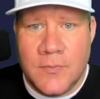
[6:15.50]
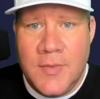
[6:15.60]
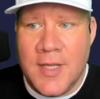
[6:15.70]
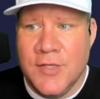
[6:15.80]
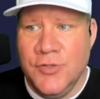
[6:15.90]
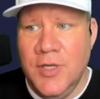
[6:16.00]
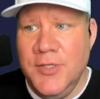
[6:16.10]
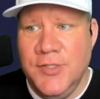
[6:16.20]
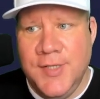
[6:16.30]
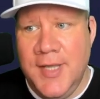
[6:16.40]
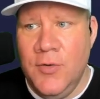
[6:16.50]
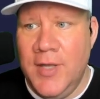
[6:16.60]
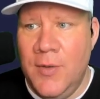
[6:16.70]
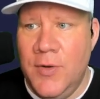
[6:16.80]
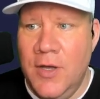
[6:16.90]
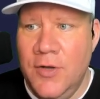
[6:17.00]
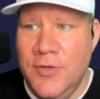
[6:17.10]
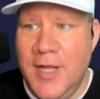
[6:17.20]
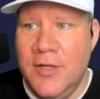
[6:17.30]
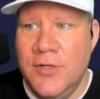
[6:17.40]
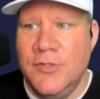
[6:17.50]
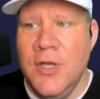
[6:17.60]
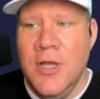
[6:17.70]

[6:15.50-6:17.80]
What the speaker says: is you'll come in and say, okay, I want $100, I